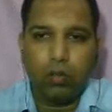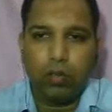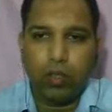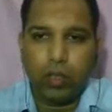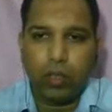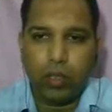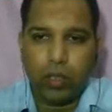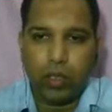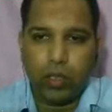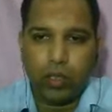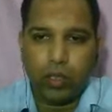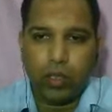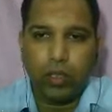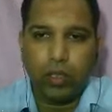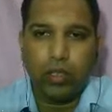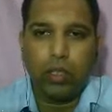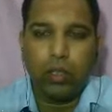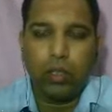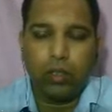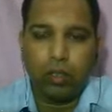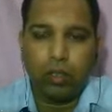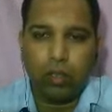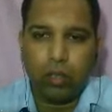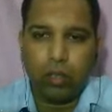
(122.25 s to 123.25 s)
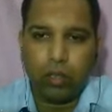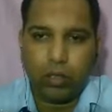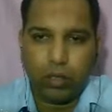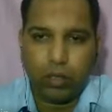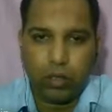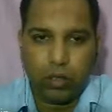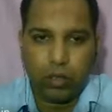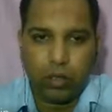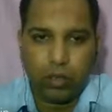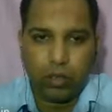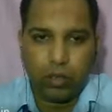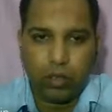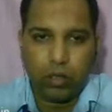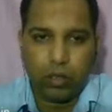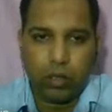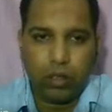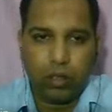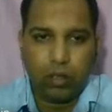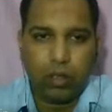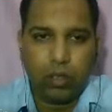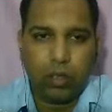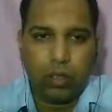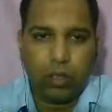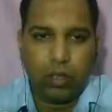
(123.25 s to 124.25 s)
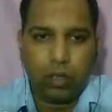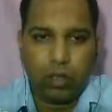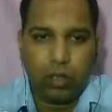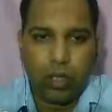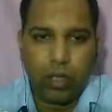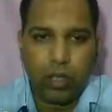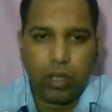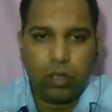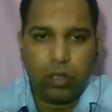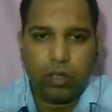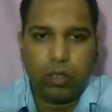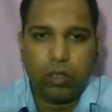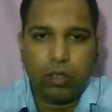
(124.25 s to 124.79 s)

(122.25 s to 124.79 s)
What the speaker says: with their toxins, right?